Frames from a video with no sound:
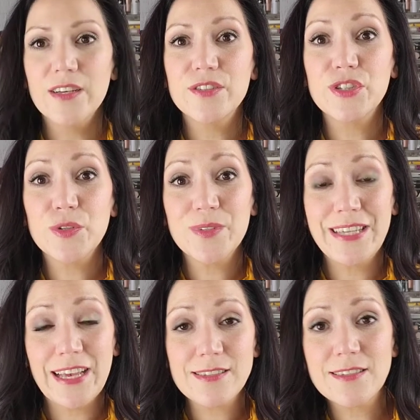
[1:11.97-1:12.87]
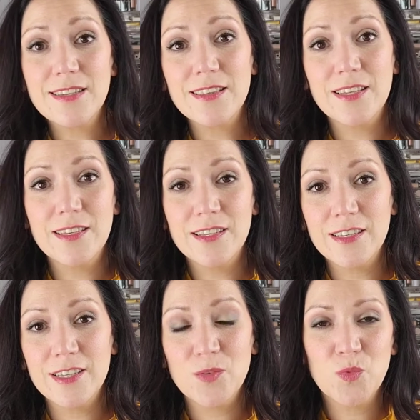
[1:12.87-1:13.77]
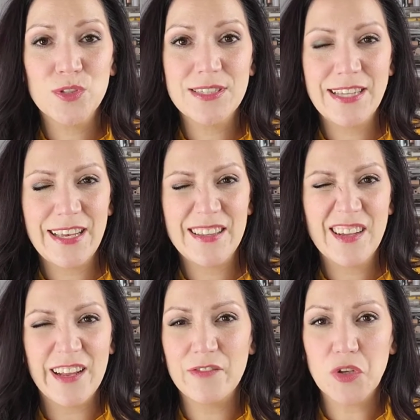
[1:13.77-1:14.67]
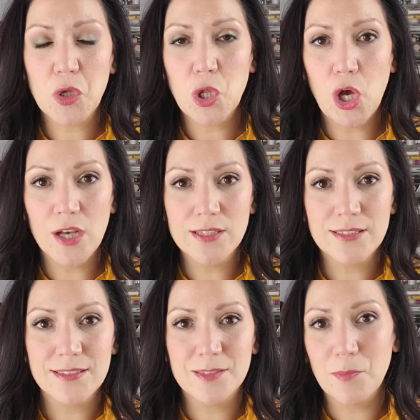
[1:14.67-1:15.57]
So next we'll stay in kind of the gloss,